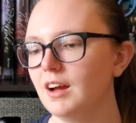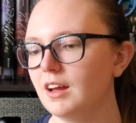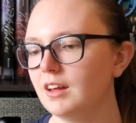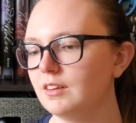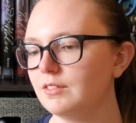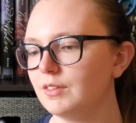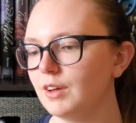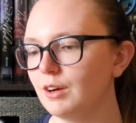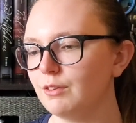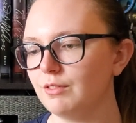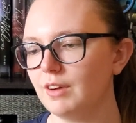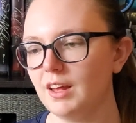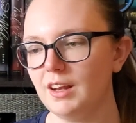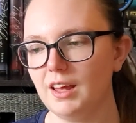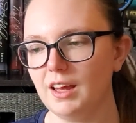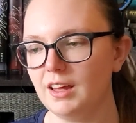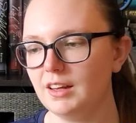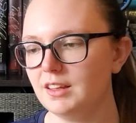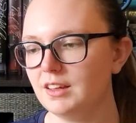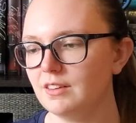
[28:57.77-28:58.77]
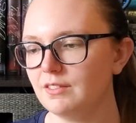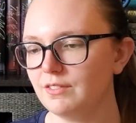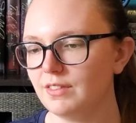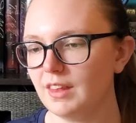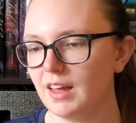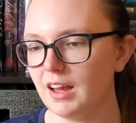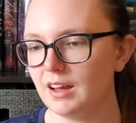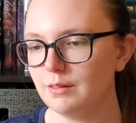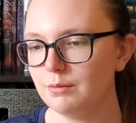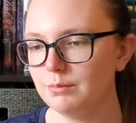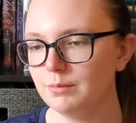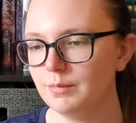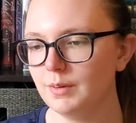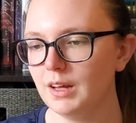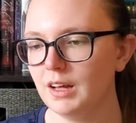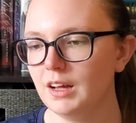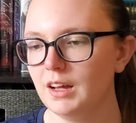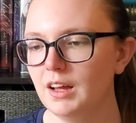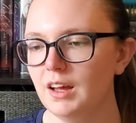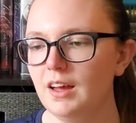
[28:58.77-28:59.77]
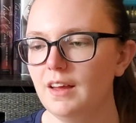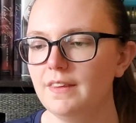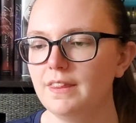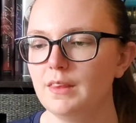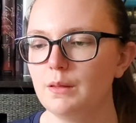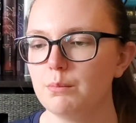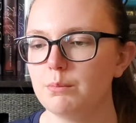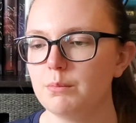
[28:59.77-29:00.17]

I have not read any of them. The